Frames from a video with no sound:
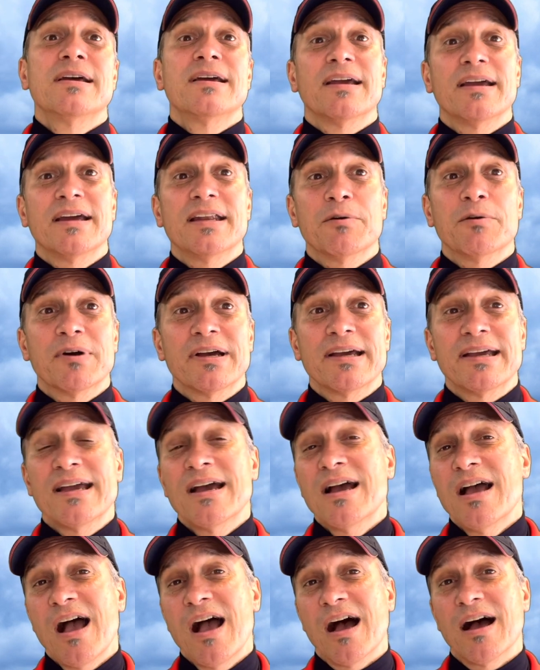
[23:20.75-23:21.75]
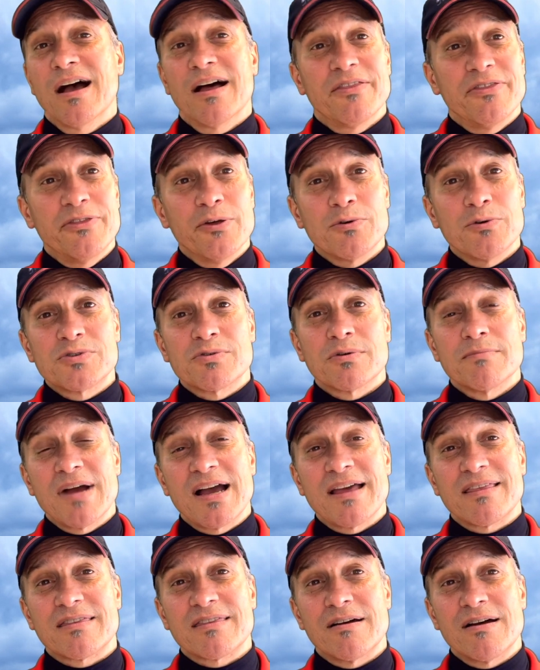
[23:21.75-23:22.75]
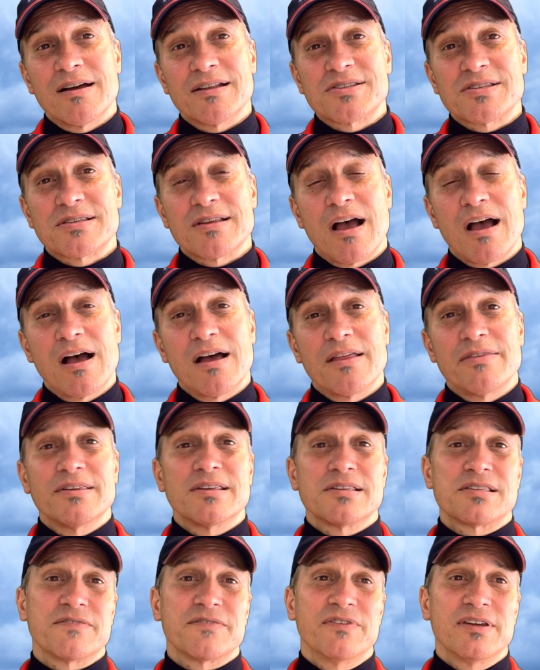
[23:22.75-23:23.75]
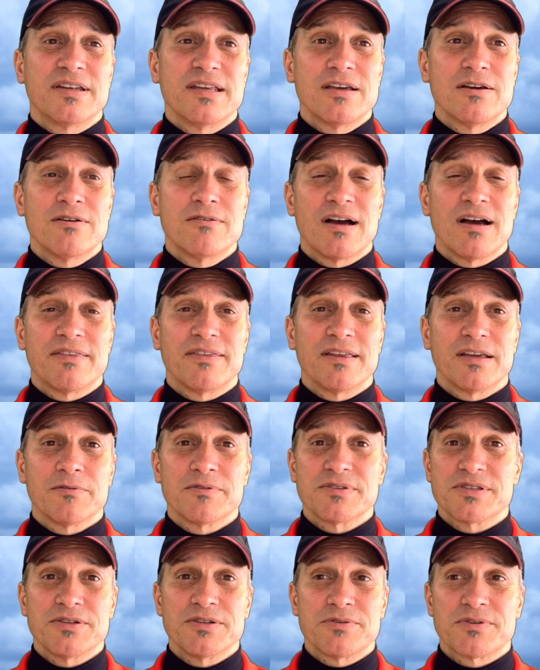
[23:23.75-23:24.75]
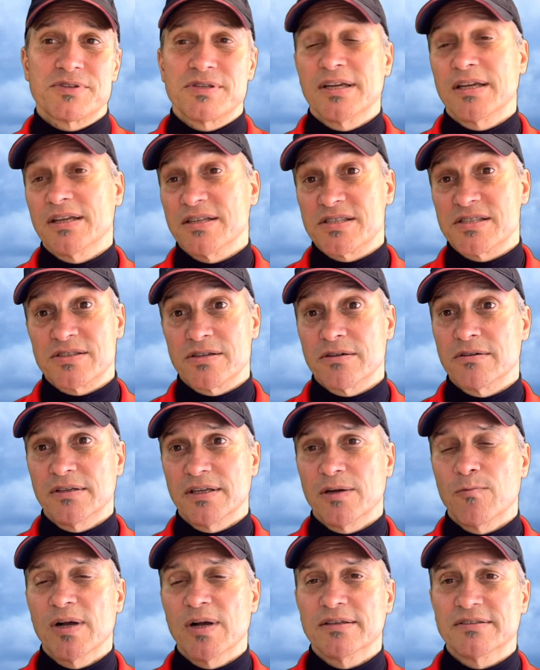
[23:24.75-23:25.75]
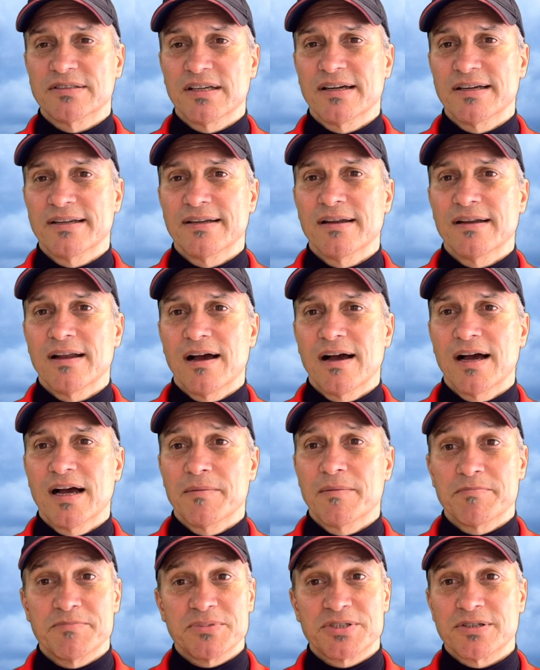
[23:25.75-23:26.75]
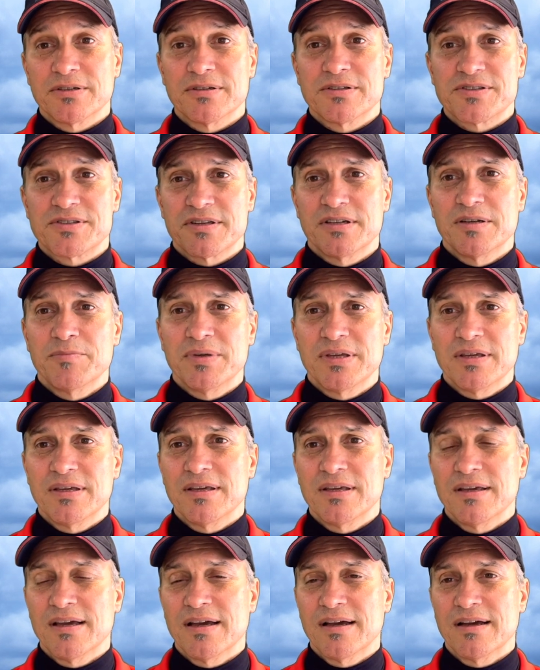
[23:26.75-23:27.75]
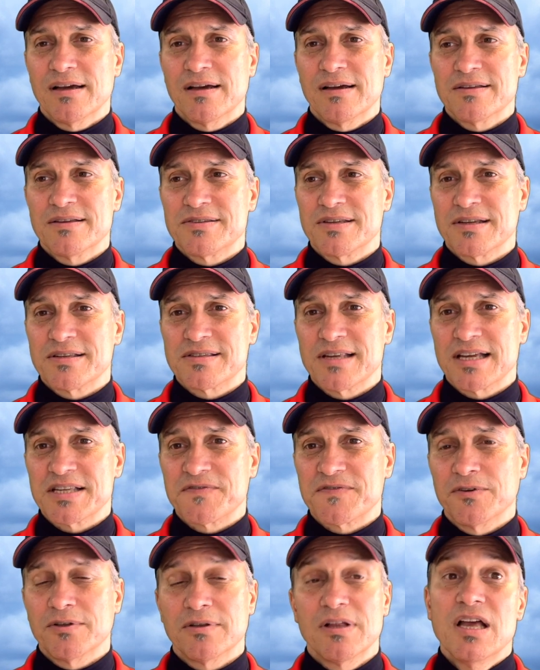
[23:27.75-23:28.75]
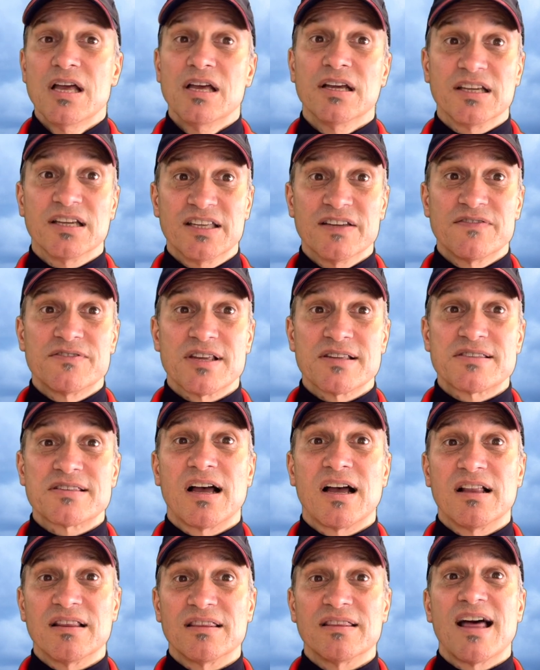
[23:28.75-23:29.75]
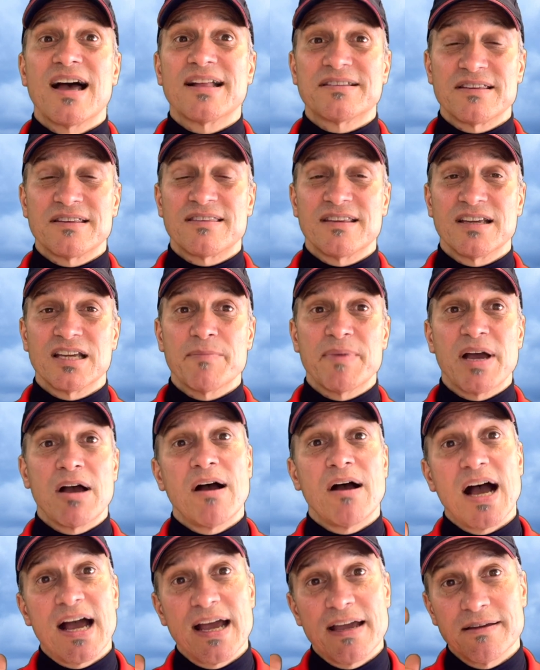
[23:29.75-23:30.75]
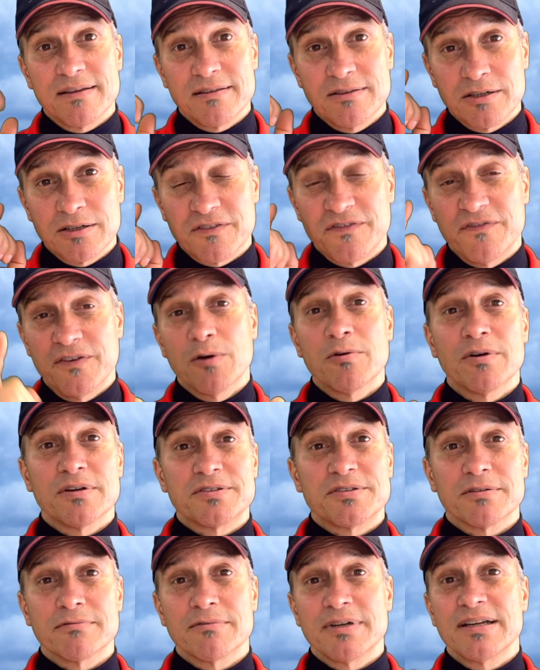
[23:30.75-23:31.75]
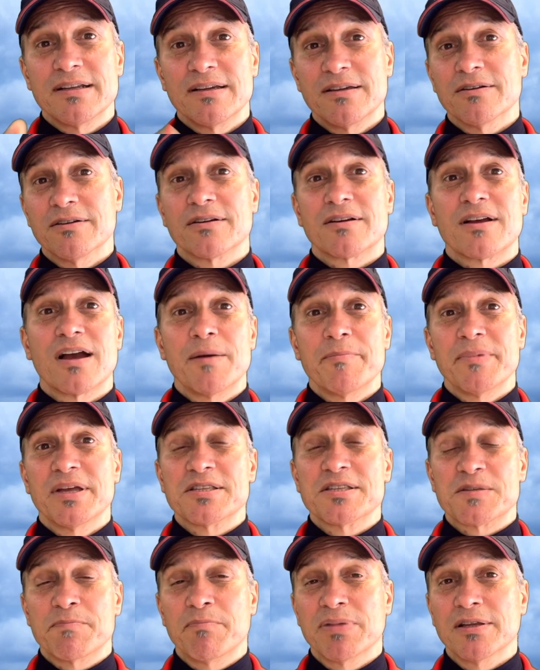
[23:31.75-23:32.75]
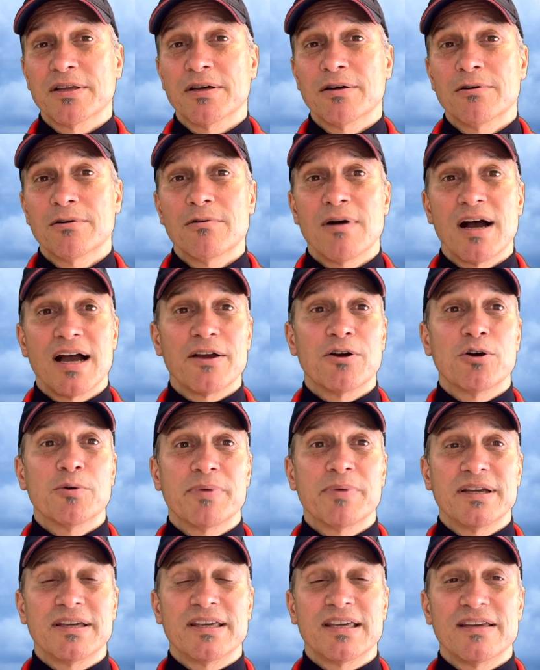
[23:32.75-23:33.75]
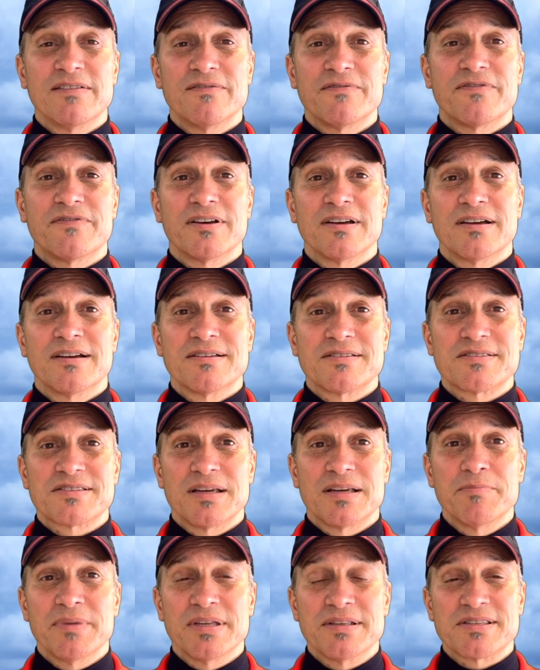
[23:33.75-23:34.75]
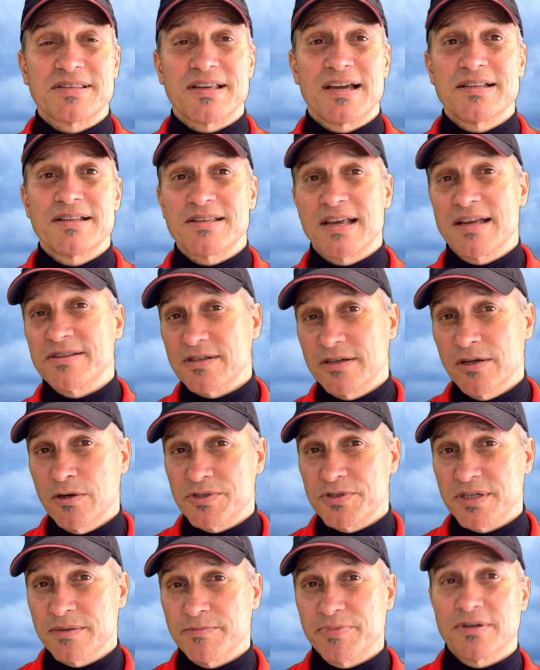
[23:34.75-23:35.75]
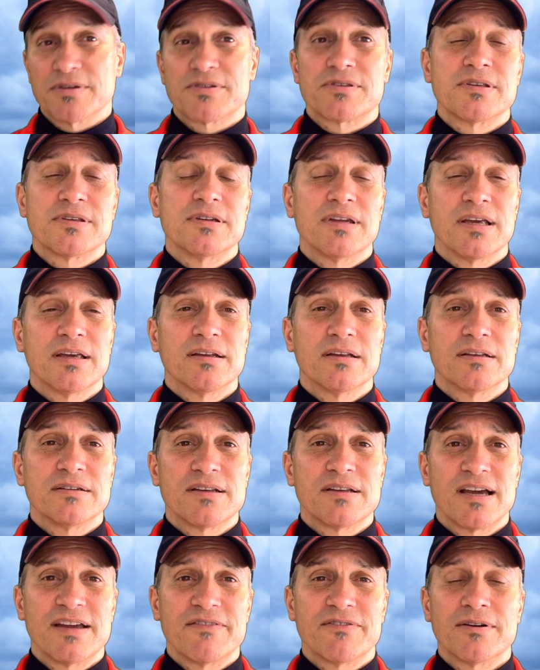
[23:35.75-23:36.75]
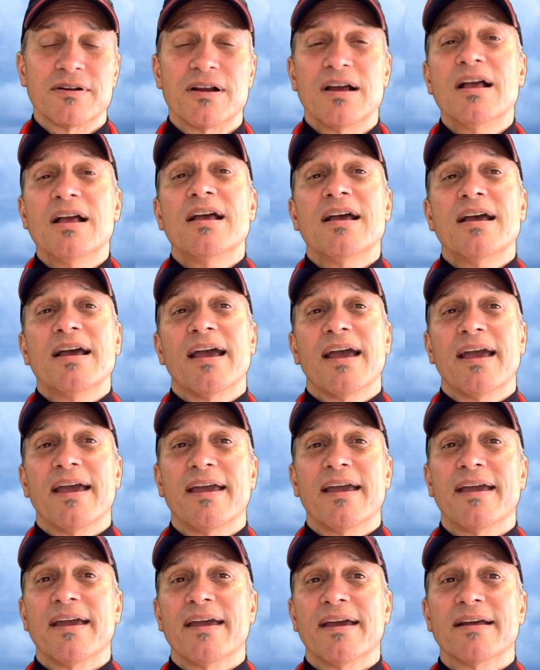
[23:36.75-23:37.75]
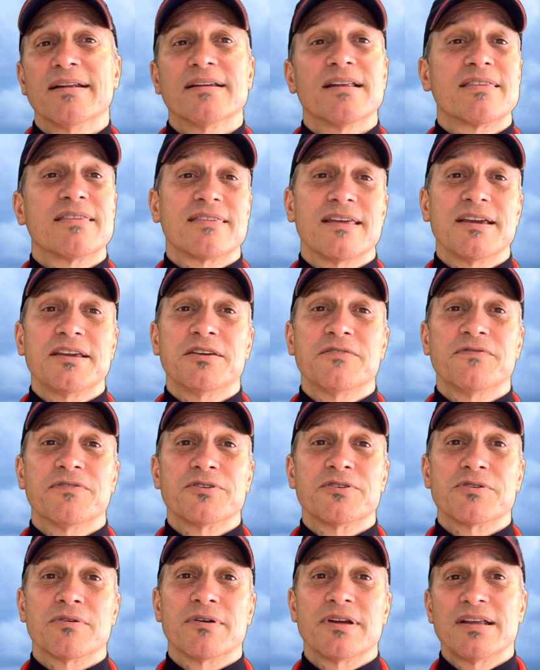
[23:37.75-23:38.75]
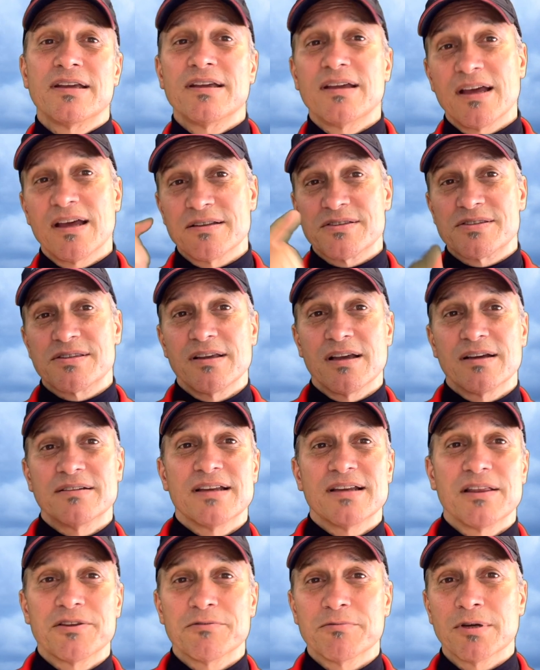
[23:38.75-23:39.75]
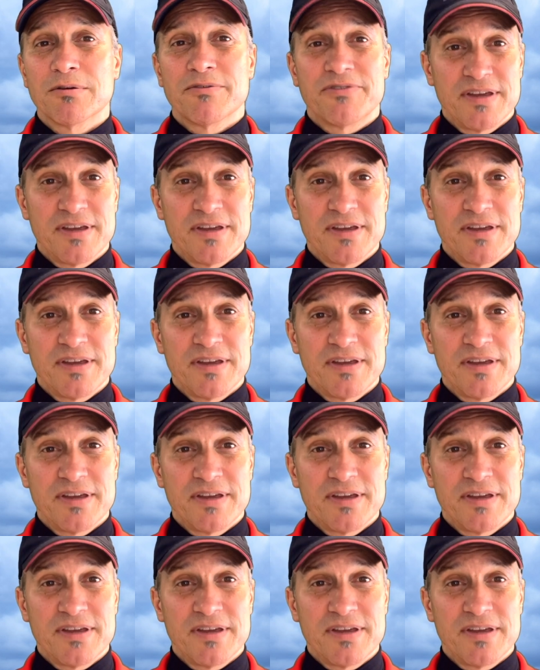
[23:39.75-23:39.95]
Anyway, those were my thoughts on this video. I think it was interesting. It's certainly well done. I'm sure it's going to be successful. Gives us a lot to think about. I look forward to reading your comments below. I hope I gave some insights as an ocean person and a diver. And thank you for joining, and see you on down the road.